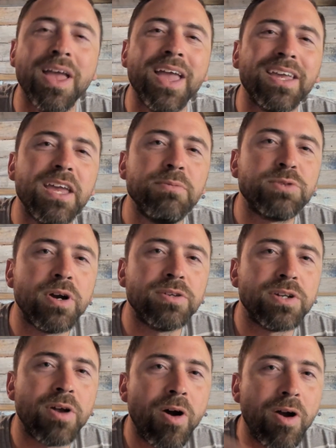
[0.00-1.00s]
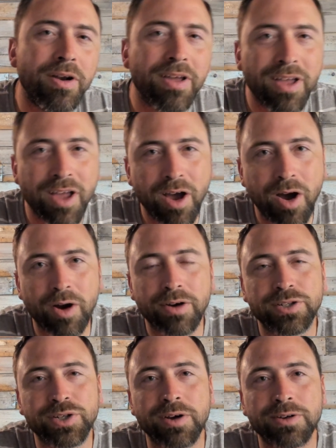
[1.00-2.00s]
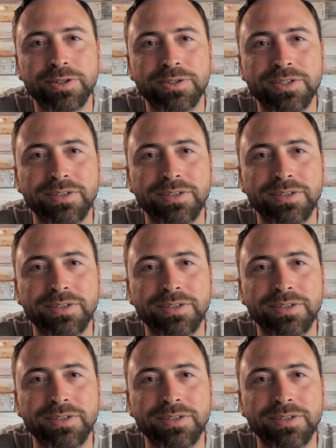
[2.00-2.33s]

Keep charging hard, hard chargers.